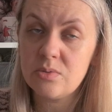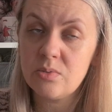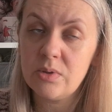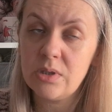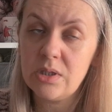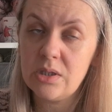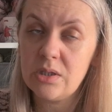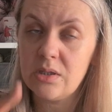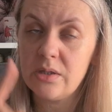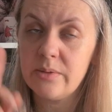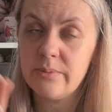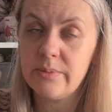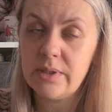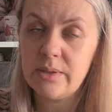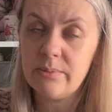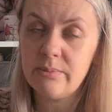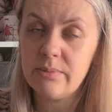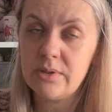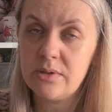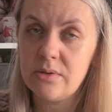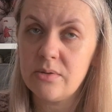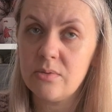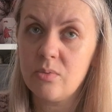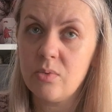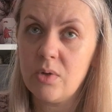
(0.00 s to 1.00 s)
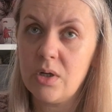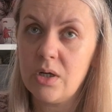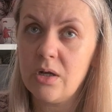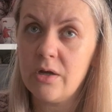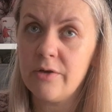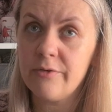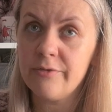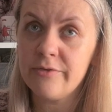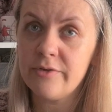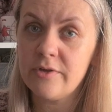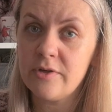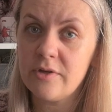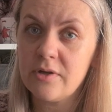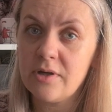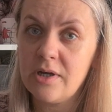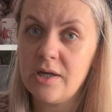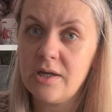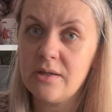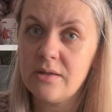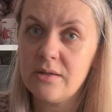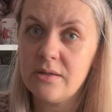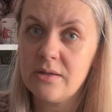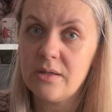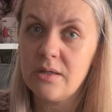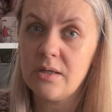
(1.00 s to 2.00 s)
week coming, but one after,
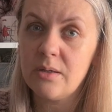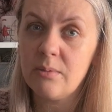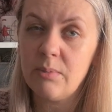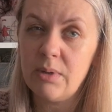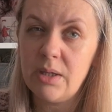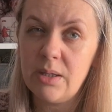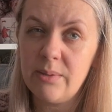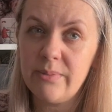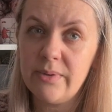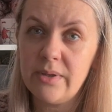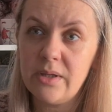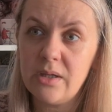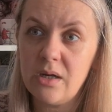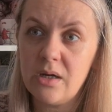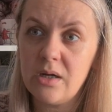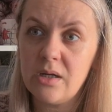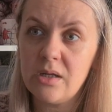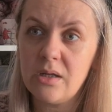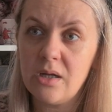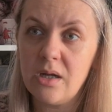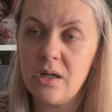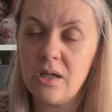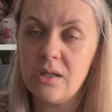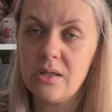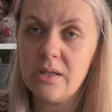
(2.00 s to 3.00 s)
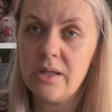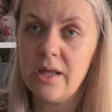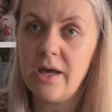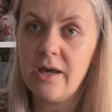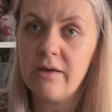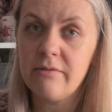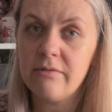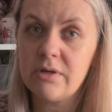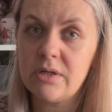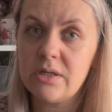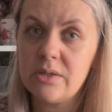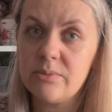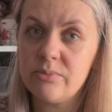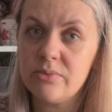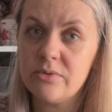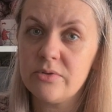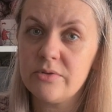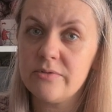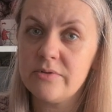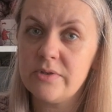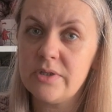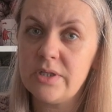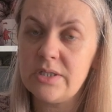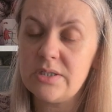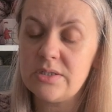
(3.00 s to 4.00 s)
and then maybe I'll have a couple
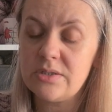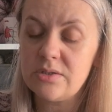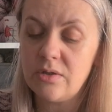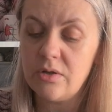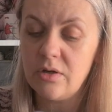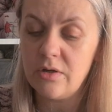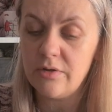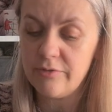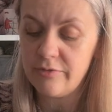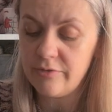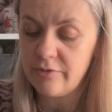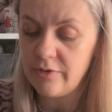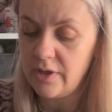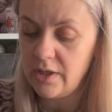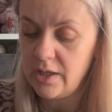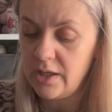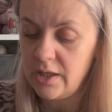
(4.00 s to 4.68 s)
of days off.